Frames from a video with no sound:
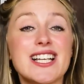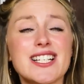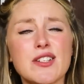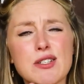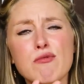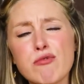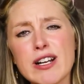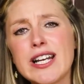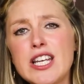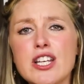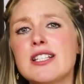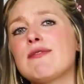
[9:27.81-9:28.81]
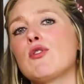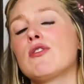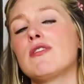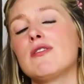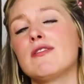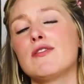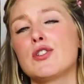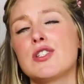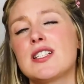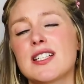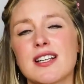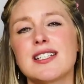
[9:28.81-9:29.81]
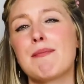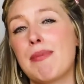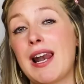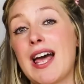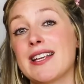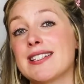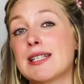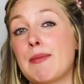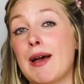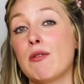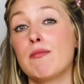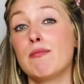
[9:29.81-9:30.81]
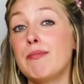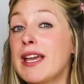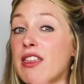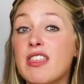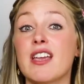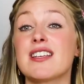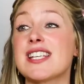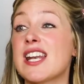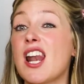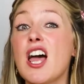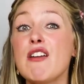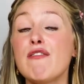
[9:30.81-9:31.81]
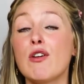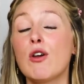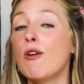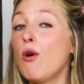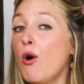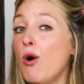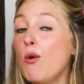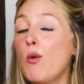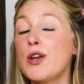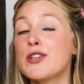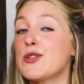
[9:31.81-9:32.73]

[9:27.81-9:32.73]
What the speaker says: So it's really useful for discussing plans about bigger things in life or what you're